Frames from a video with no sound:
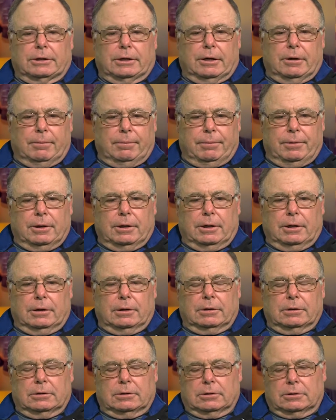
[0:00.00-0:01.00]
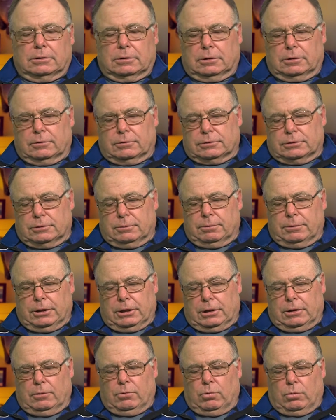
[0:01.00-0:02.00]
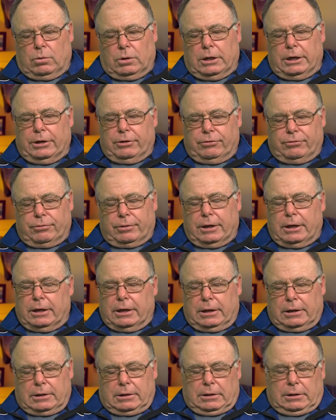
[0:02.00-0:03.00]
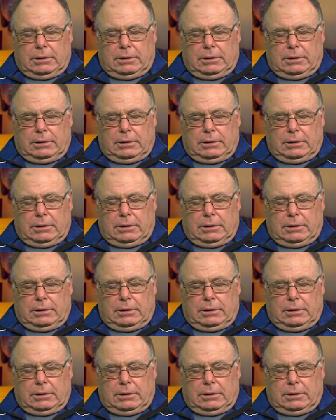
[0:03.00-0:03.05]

Alpine. There was a big wide track